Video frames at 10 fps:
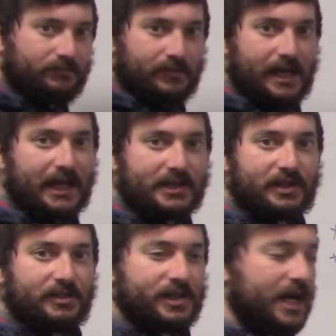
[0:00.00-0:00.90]
x
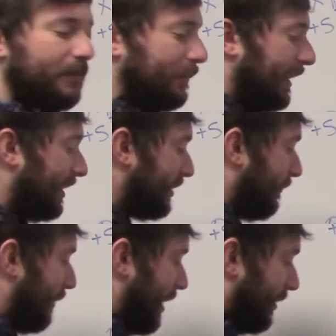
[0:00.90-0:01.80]
on top, x on
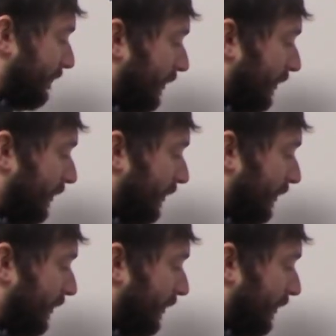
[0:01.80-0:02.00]
bottom,